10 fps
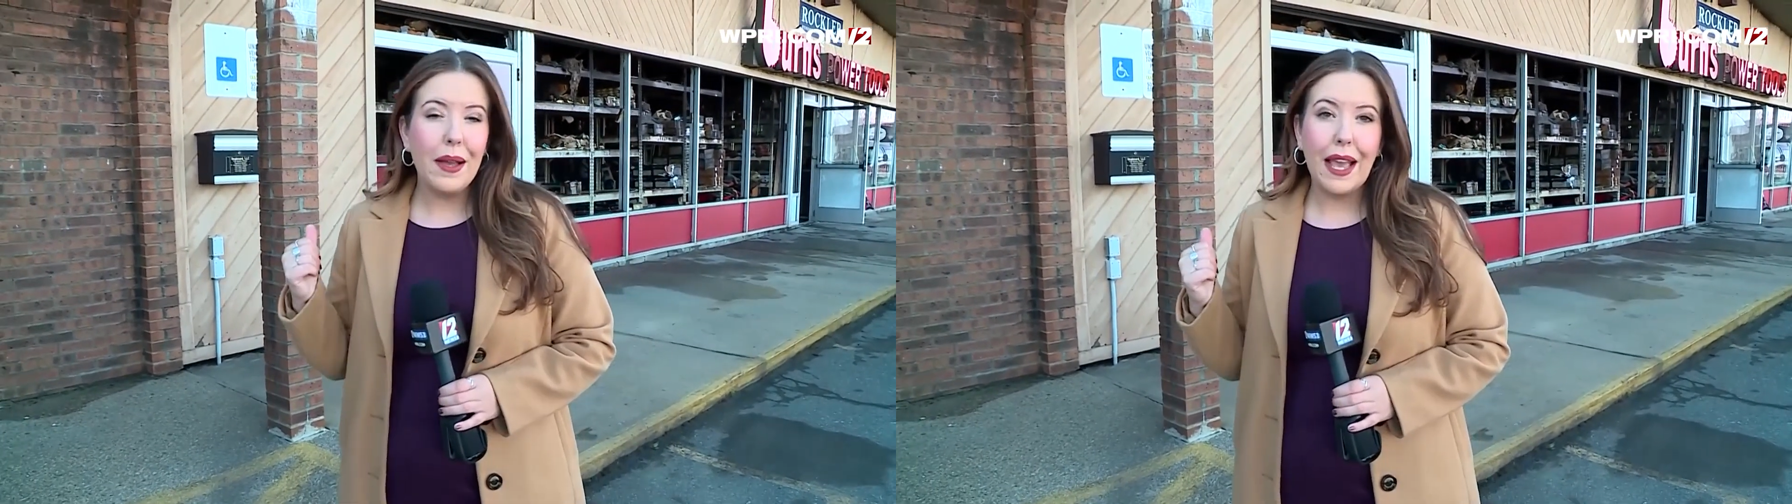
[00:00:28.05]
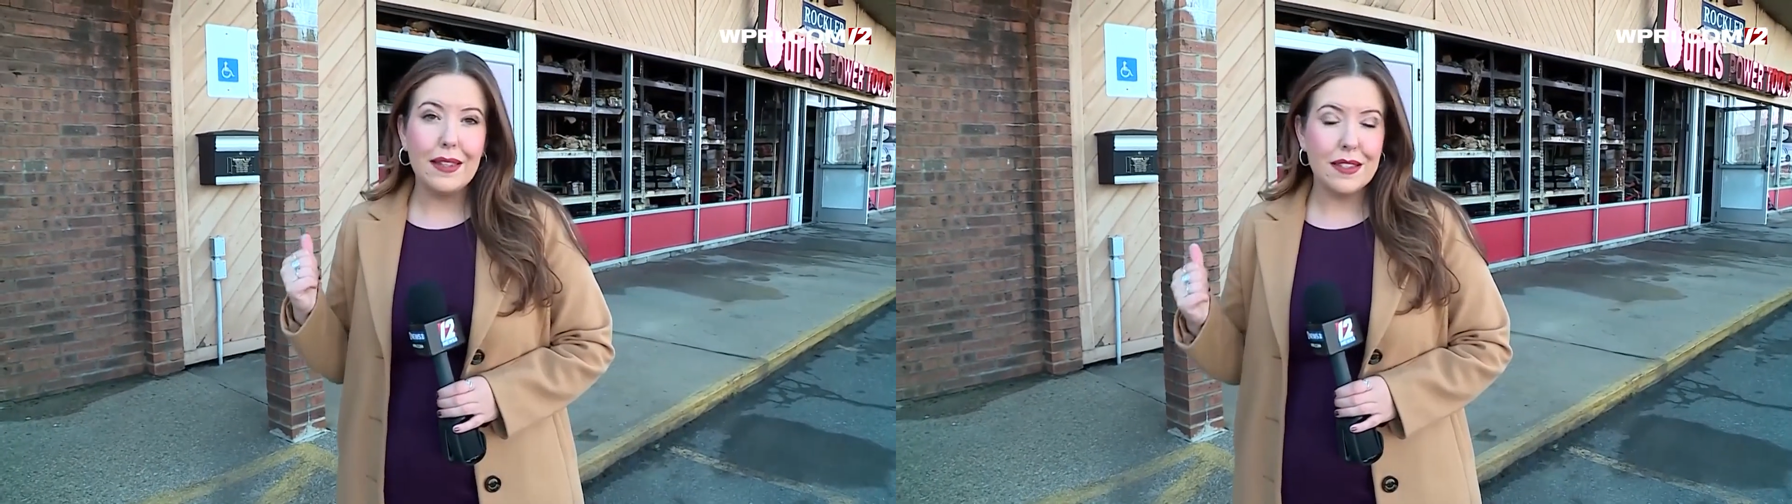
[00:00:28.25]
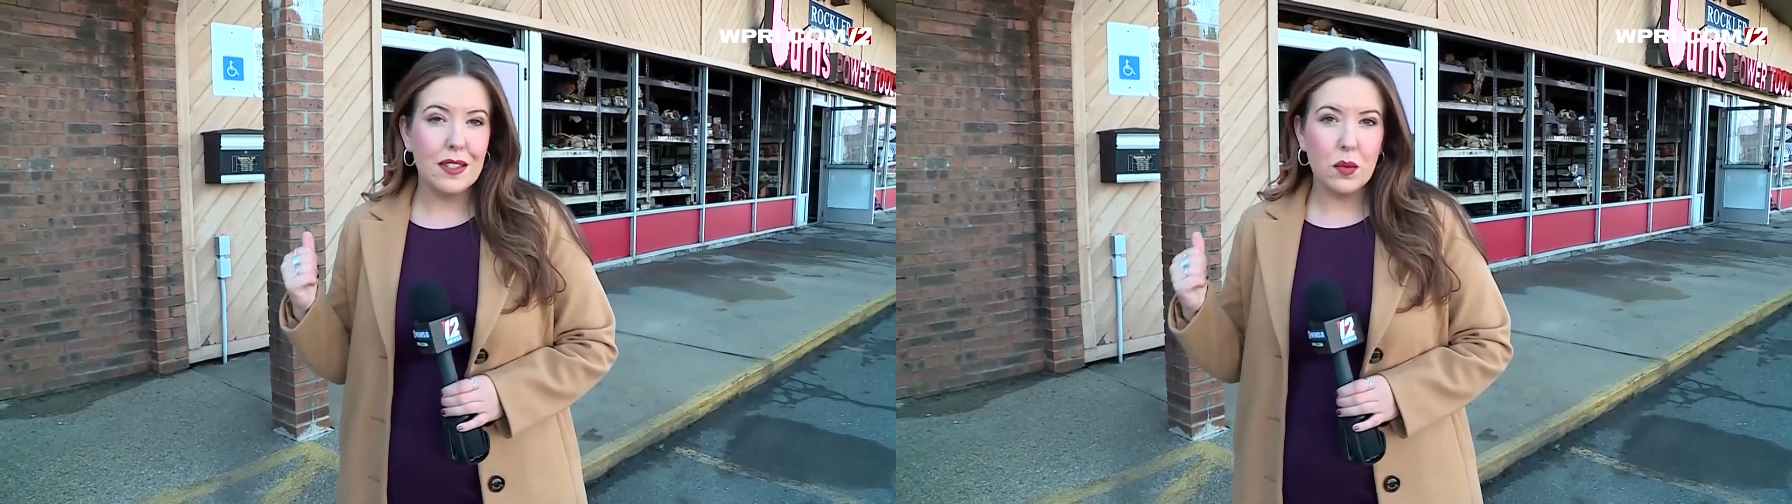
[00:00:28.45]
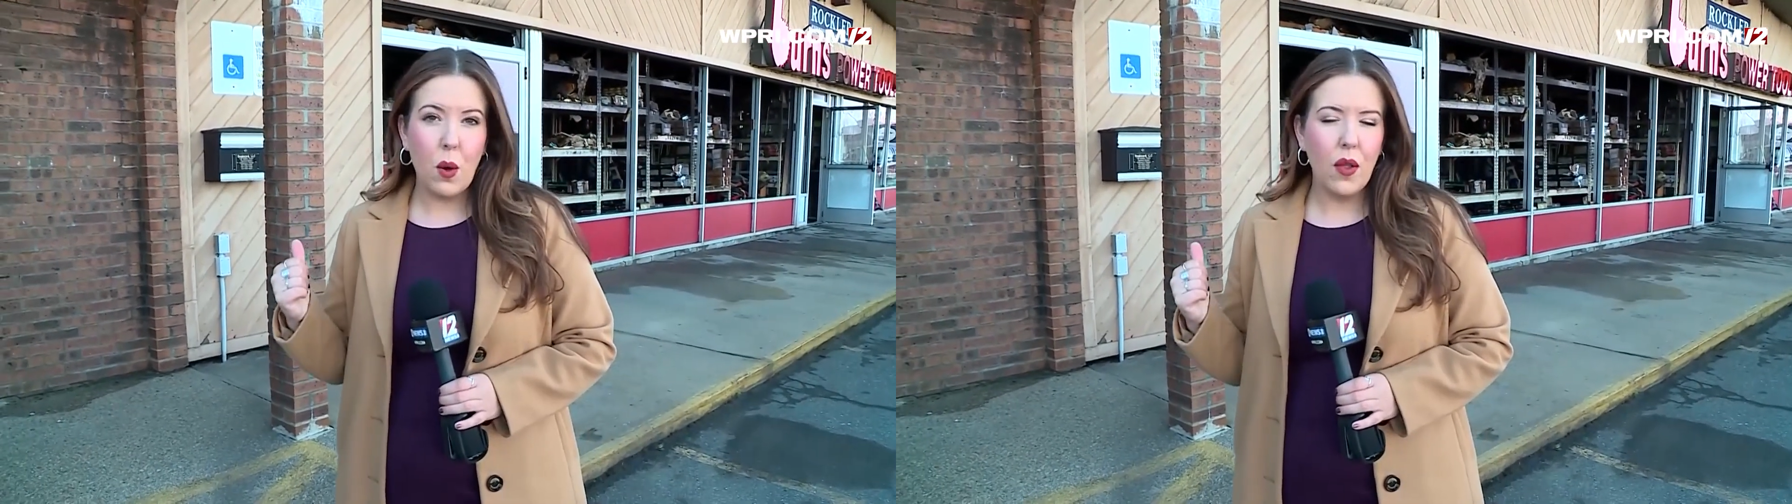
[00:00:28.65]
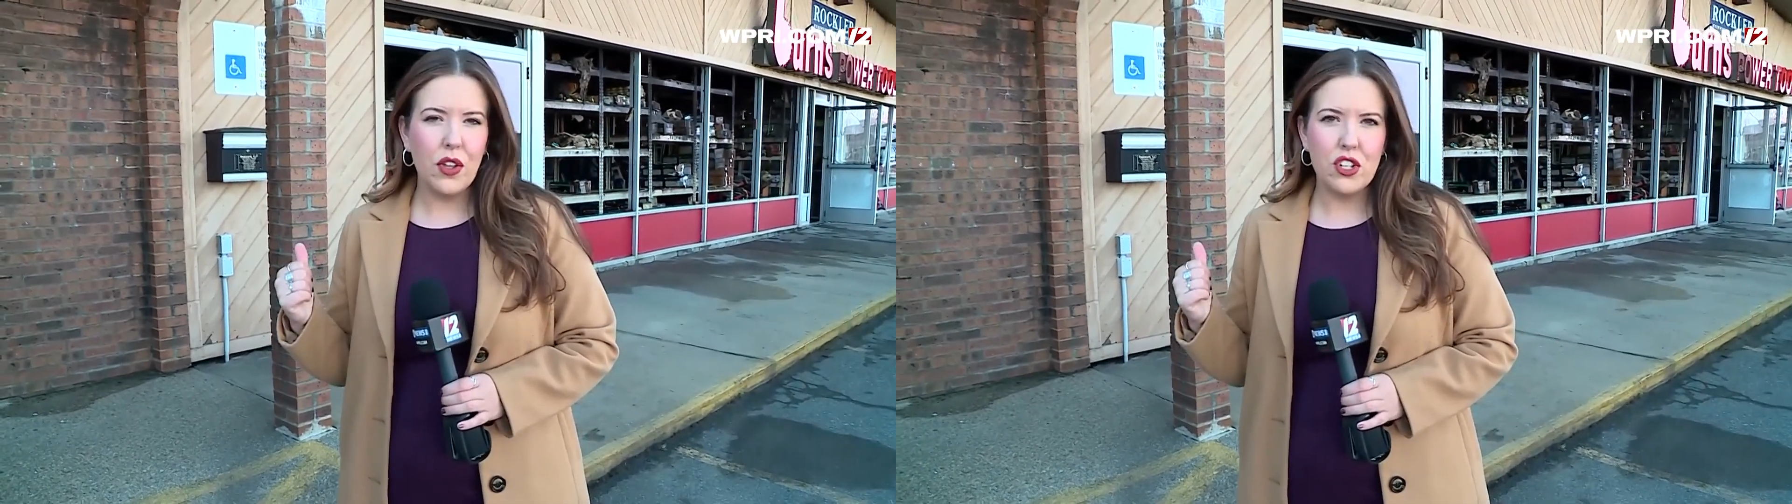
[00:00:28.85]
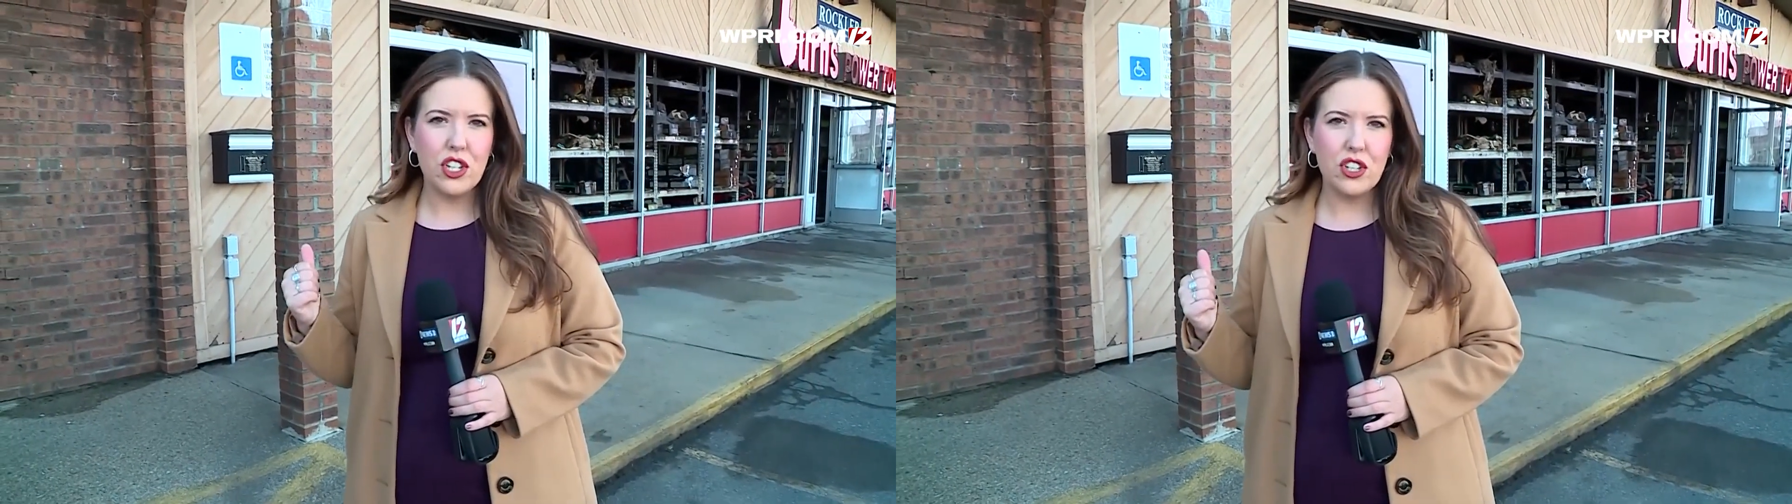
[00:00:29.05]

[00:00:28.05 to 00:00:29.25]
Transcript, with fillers: against this wall that she